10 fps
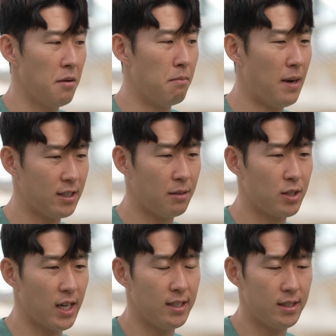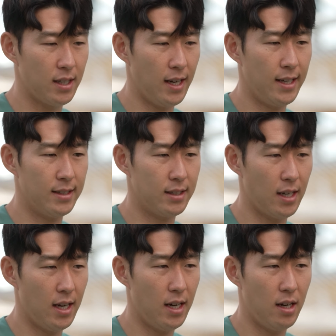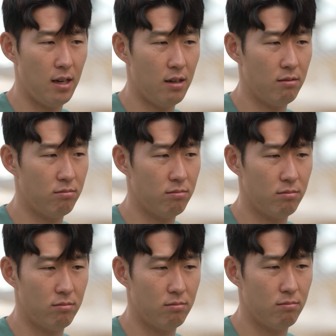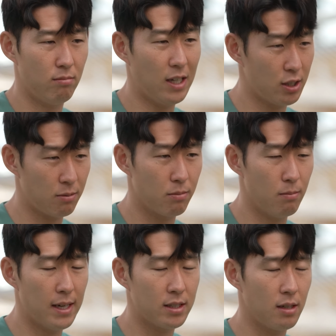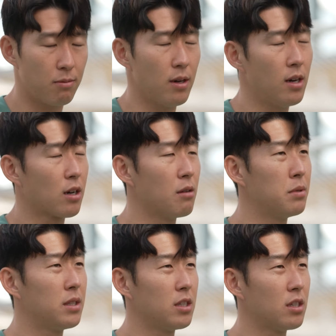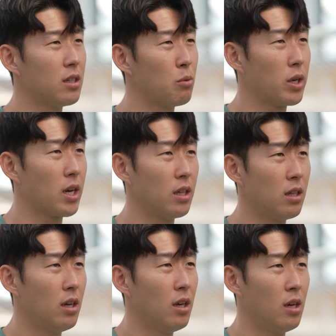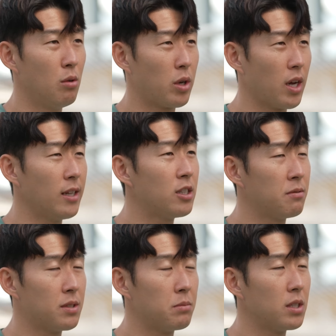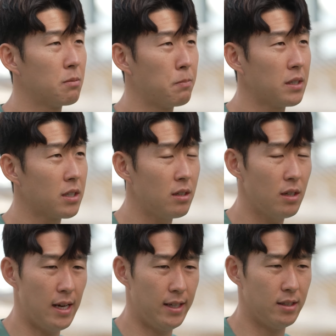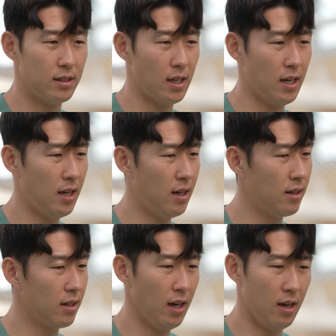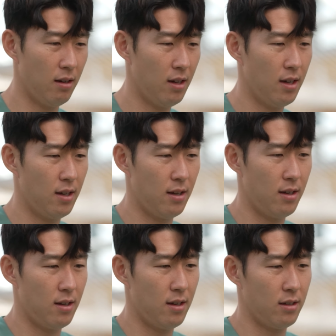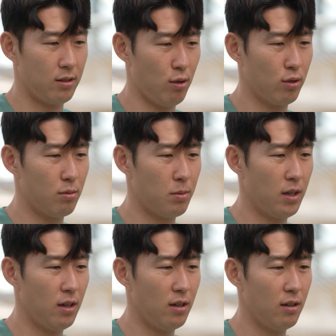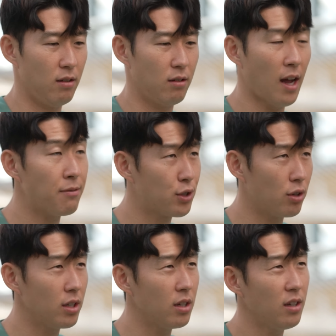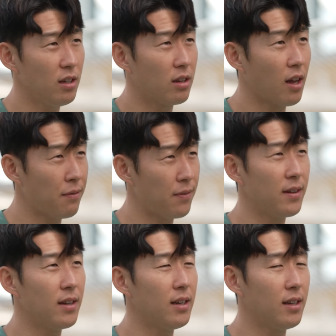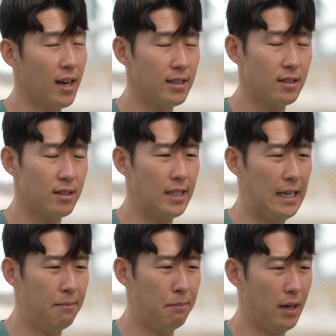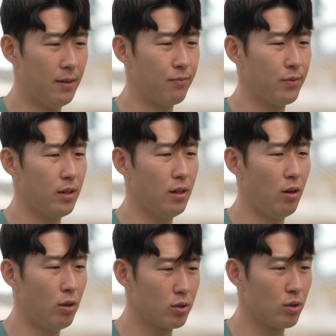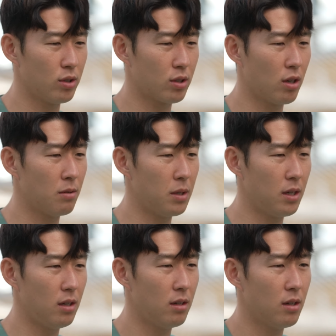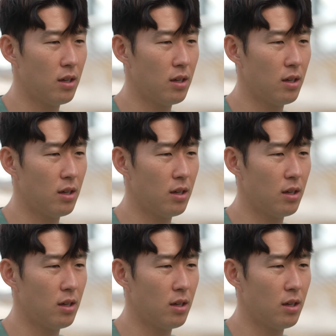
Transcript: massive chance and uh, massive massive uh, competition that we can we can achieve something special. And uh, yeah, it's going to be tough journey, definitely yes, but also it's gonna be